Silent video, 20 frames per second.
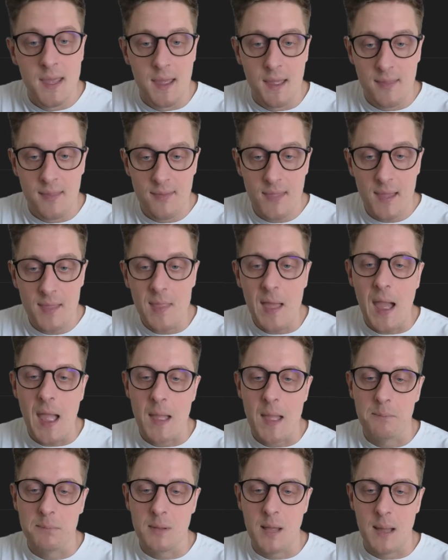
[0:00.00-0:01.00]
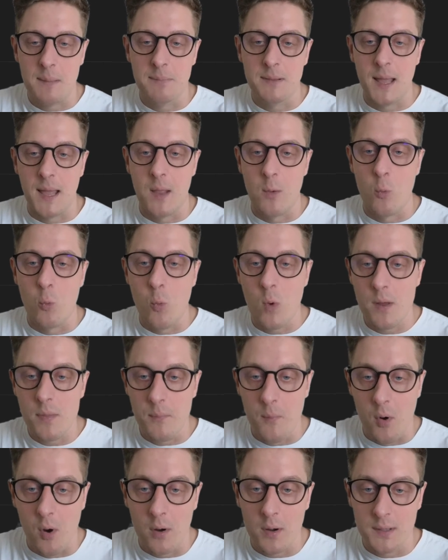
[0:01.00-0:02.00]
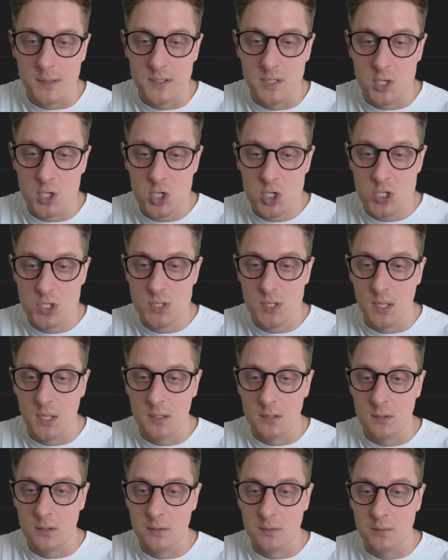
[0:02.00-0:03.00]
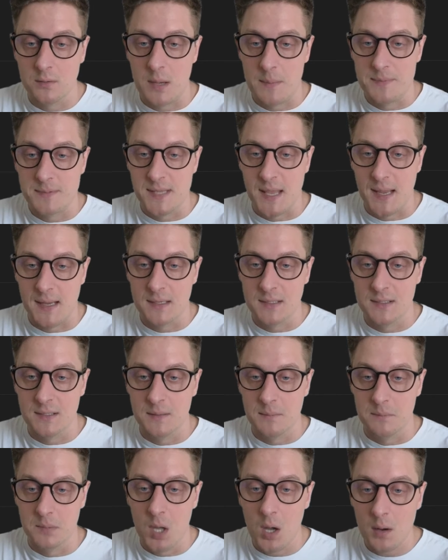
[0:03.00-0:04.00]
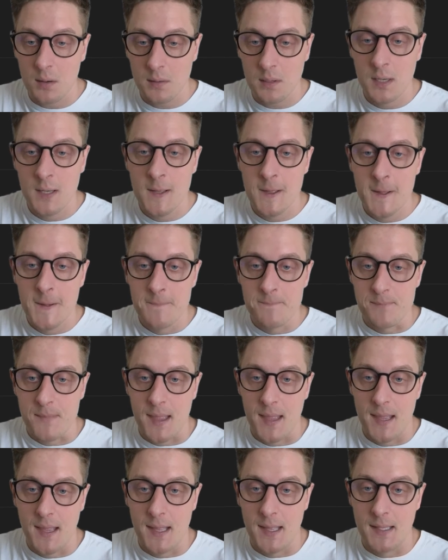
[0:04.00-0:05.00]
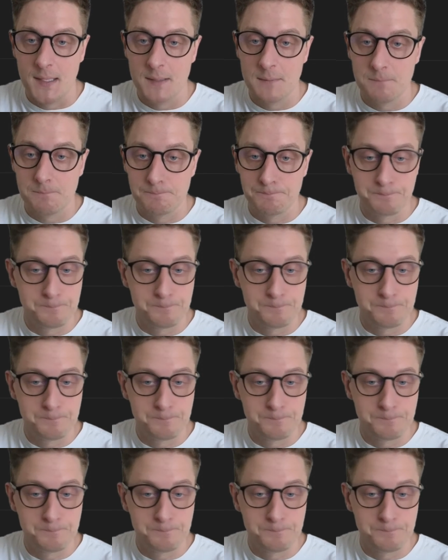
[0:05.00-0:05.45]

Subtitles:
And then I apply one more additional upsampling block, and